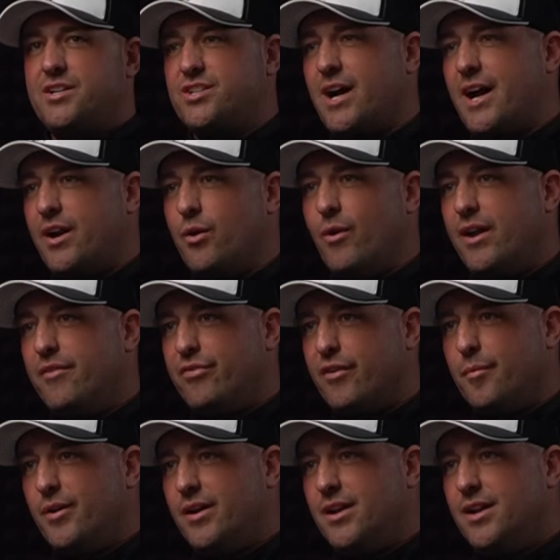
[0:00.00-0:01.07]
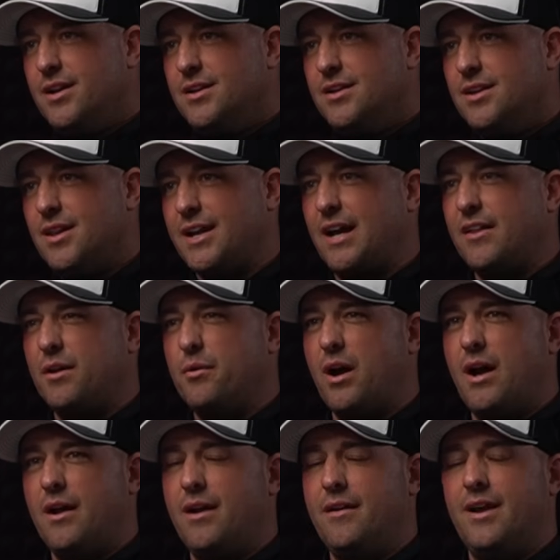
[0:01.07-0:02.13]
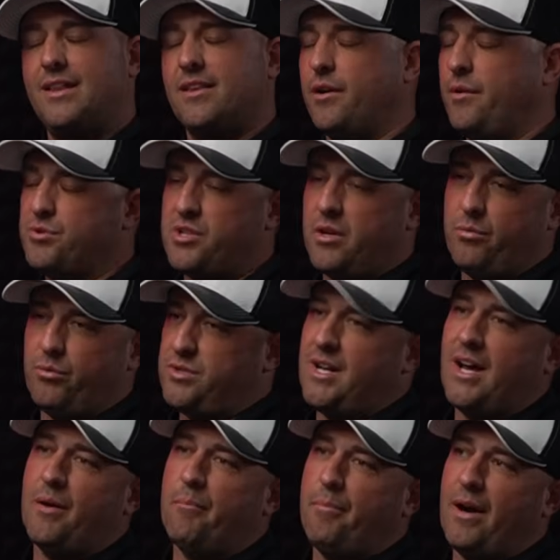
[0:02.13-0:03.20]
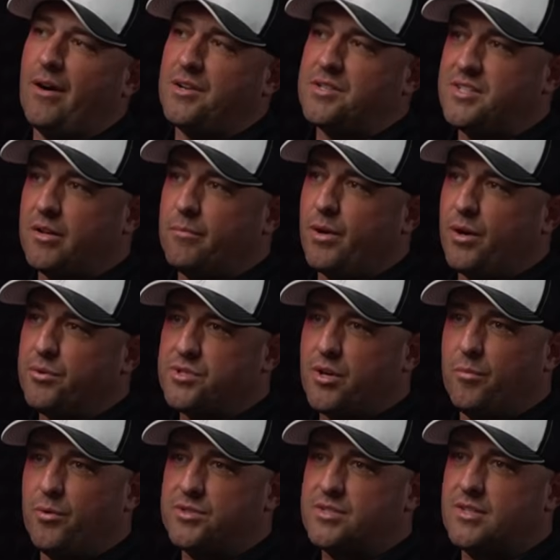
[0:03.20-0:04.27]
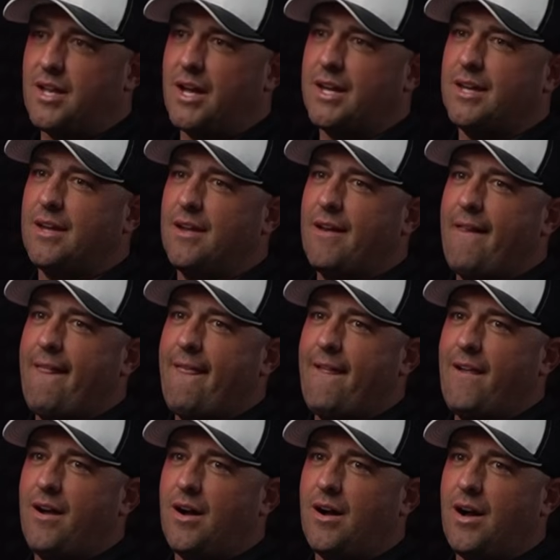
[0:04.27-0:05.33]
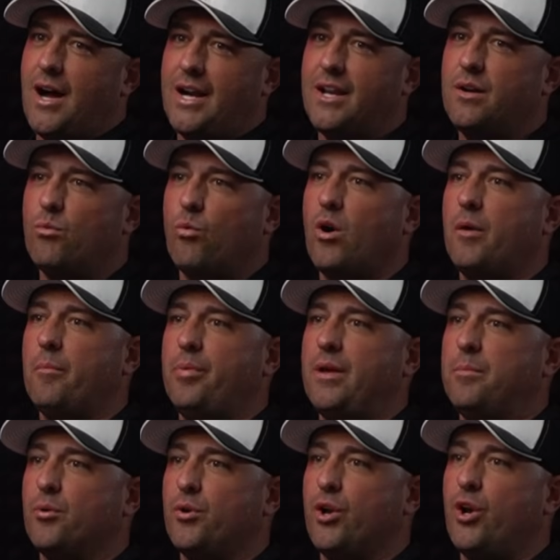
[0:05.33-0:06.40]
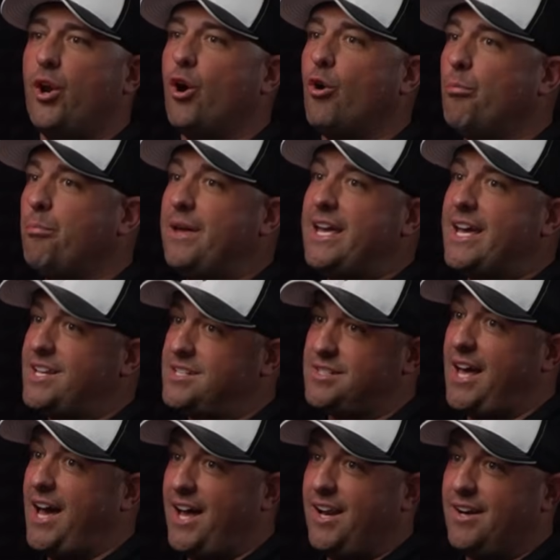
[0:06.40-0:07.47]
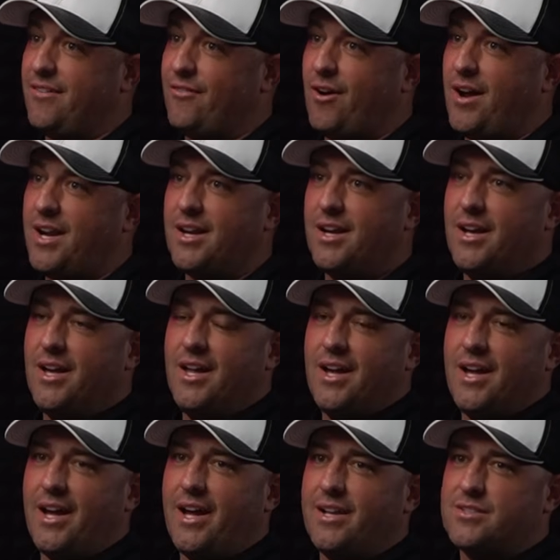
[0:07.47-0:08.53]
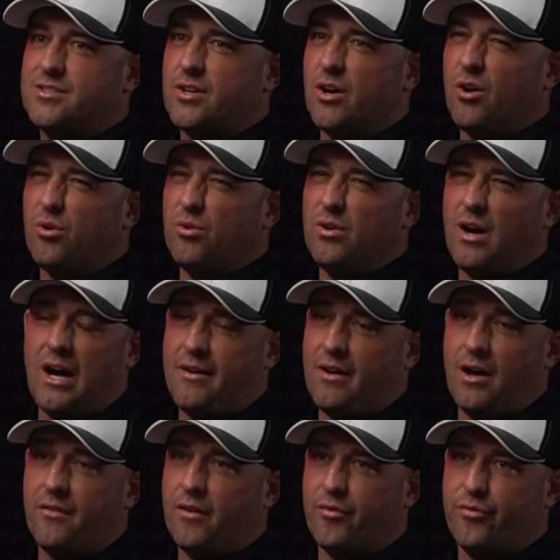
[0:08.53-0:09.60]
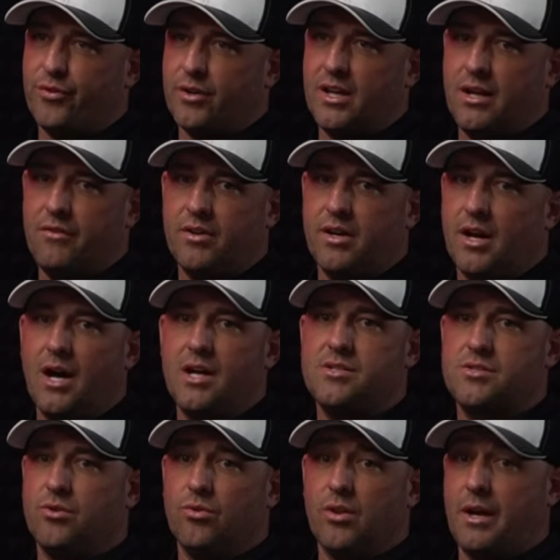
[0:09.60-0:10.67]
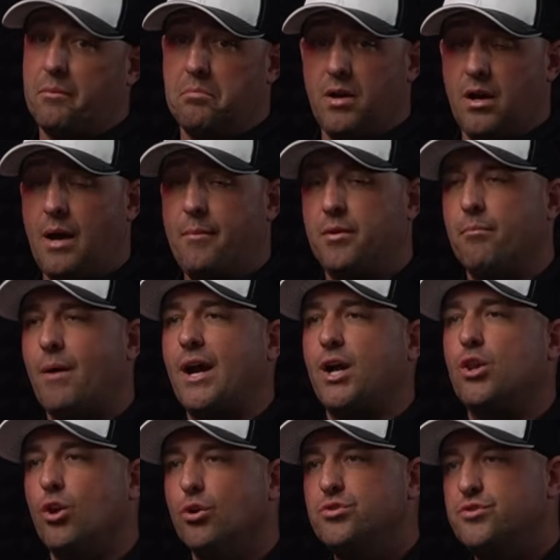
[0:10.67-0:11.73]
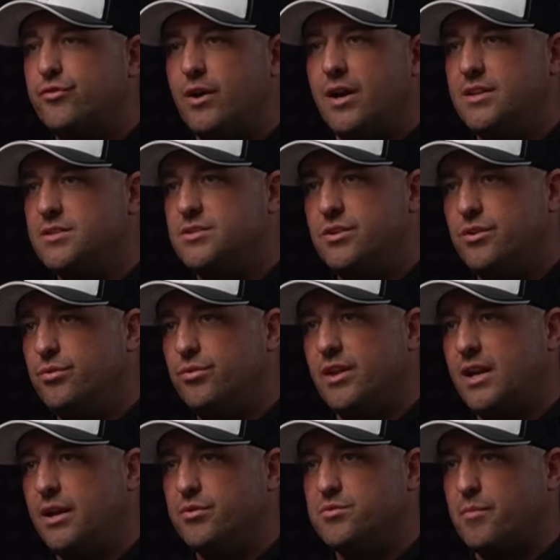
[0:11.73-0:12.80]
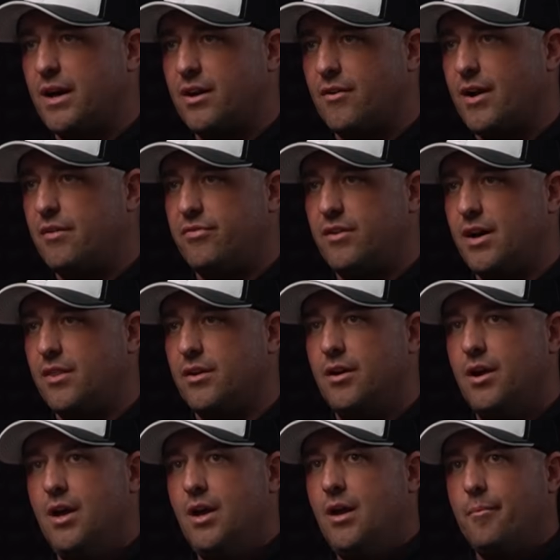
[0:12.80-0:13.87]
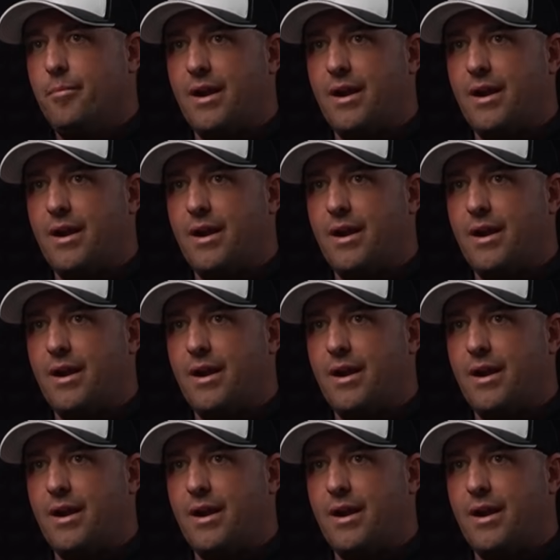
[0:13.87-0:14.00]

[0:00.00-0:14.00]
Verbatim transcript: shied away from it like I, not that it was it was not embarrassing, but it was almost like I didn't want people to know me as that, right? And so I, will never forget, even in high school, like I mean, my close friends knew that he was my grandfather, but